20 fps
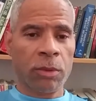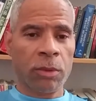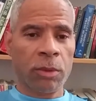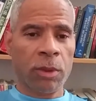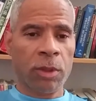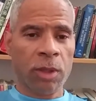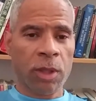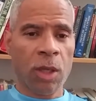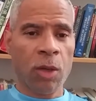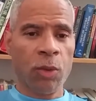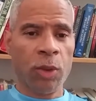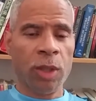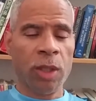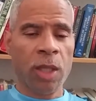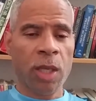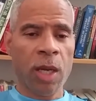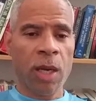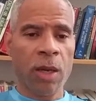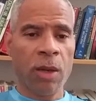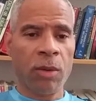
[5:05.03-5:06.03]
It's always
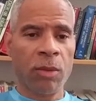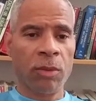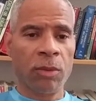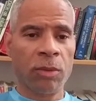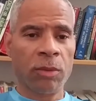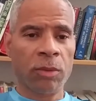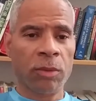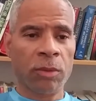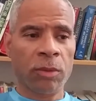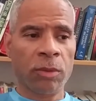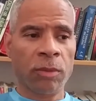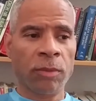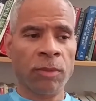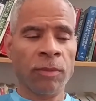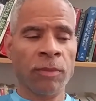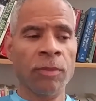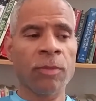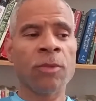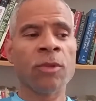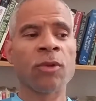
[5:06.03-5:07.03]
now.
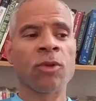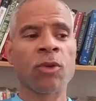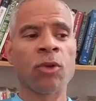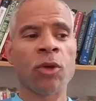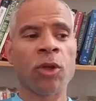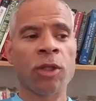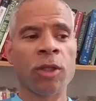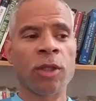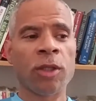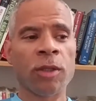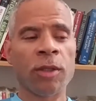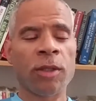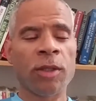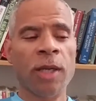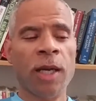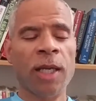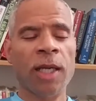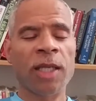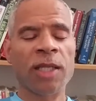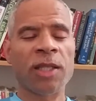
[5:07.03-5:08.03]
So in order
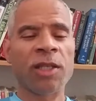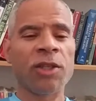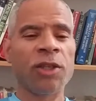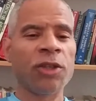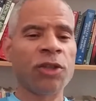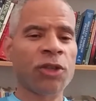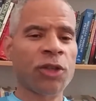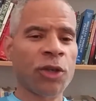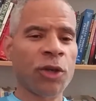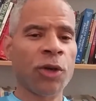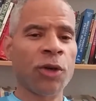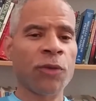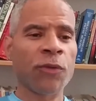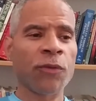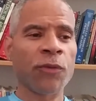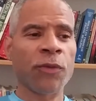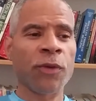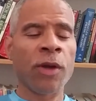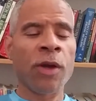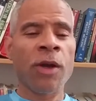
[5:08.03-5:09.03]
to
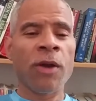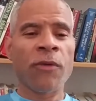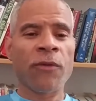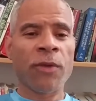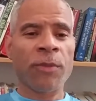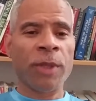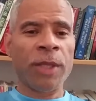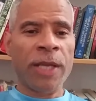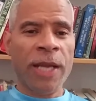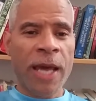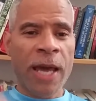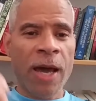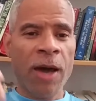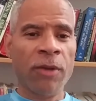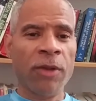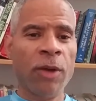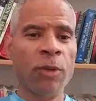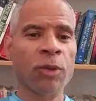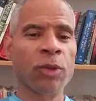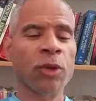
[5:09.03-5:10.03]
discern from the
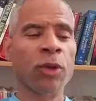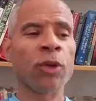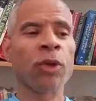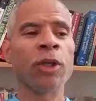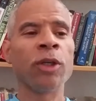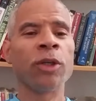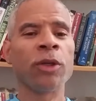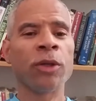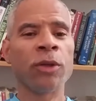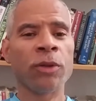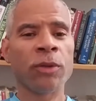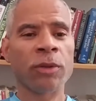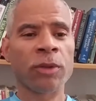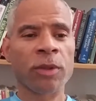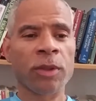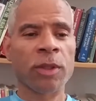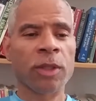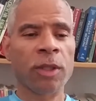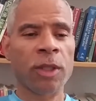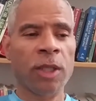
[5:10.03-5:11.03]
now that was earlier
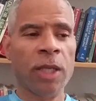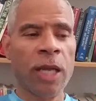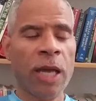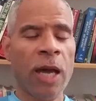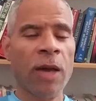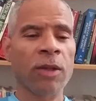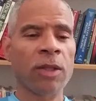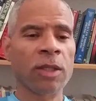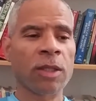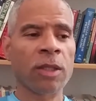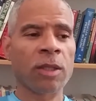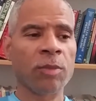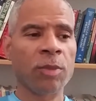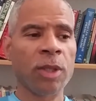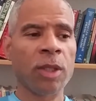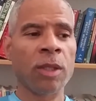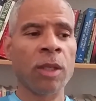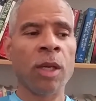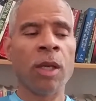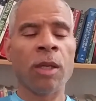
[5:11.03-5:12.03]
to the now that's going to
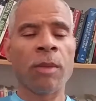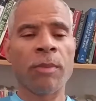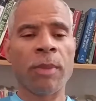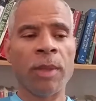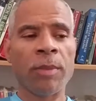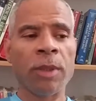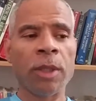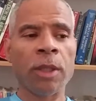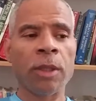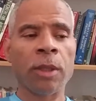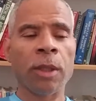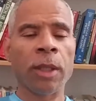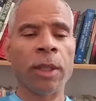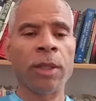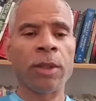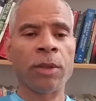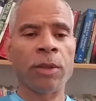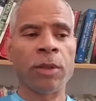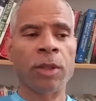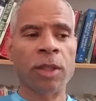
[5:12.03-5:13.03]
be maybe a little
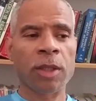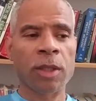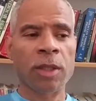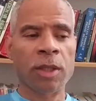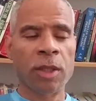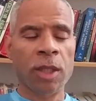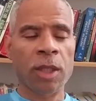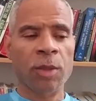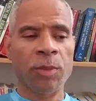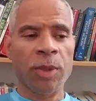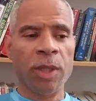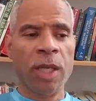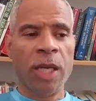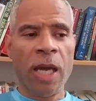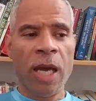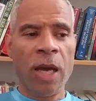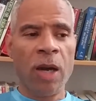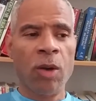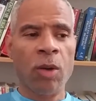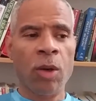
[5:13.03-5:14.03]
later, because it's going to be
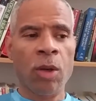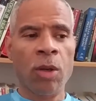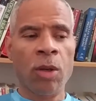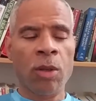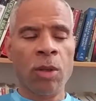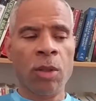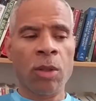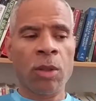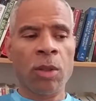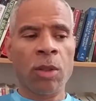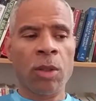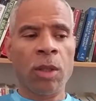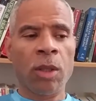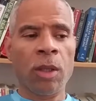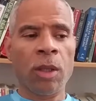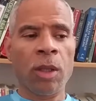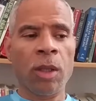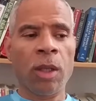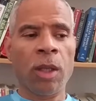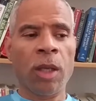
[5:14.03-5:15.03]
now.
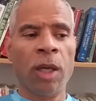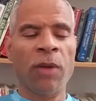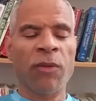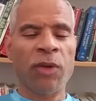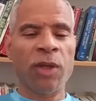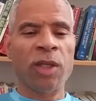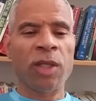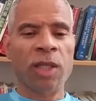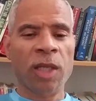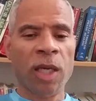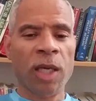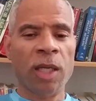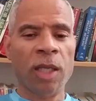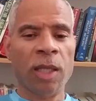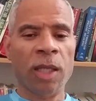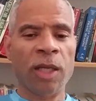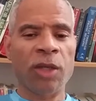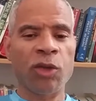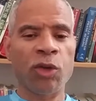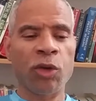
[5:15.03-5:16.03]
Every
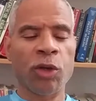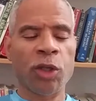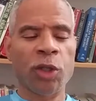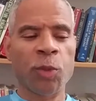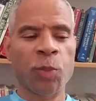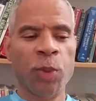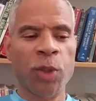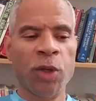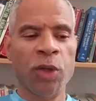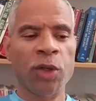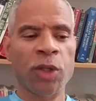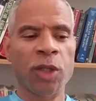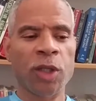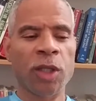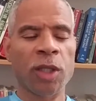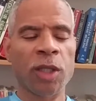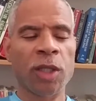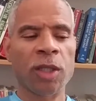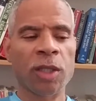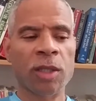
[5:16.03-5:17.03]
second that you're
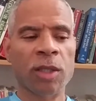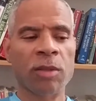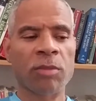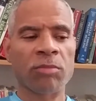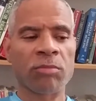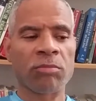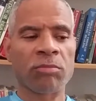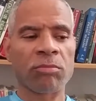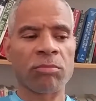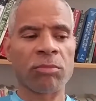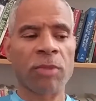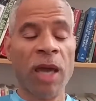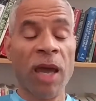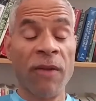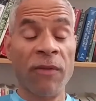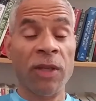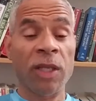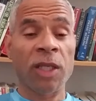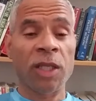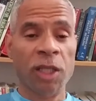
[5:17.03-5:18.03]
experiencing this,
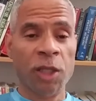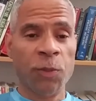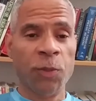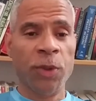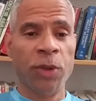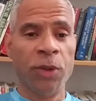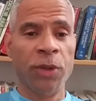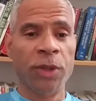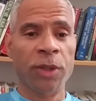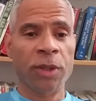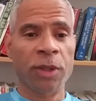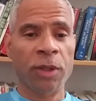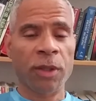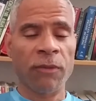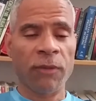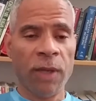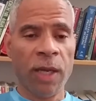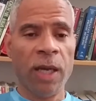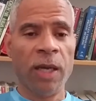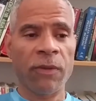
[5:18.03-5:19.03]
having this experience
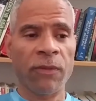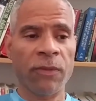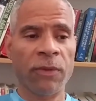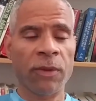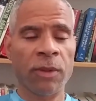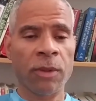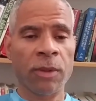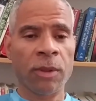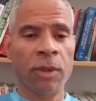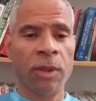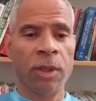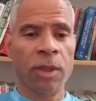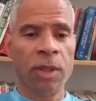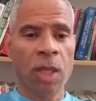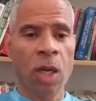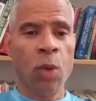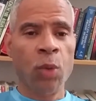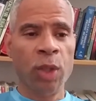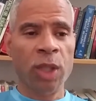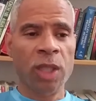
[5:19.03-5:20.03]
of life, is
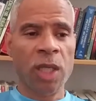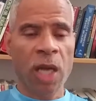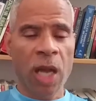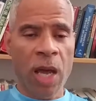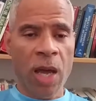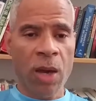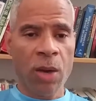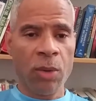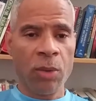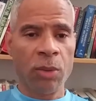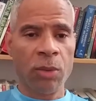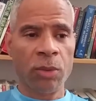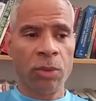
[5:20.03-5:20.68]
always now.